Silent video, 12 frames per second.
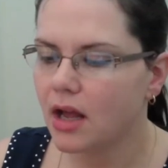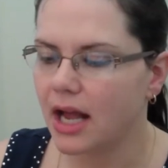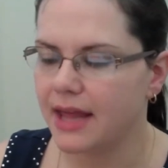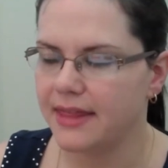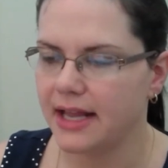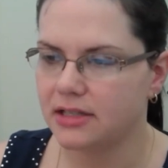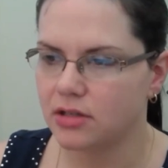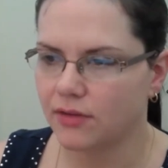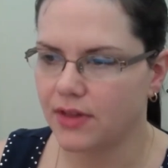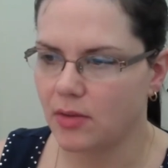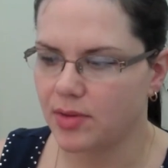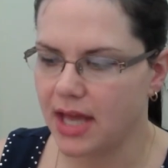And they serve
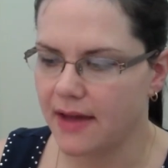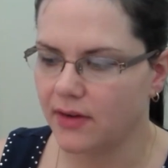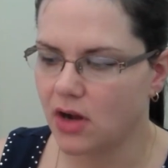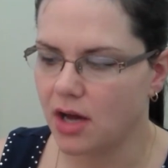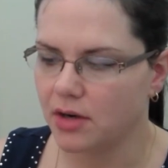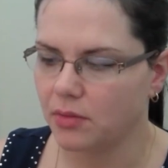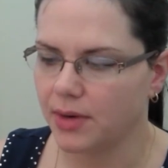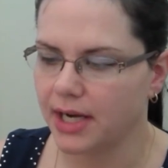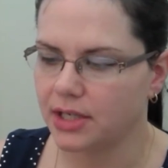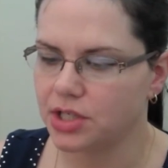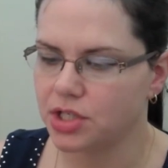that with avocado ranch.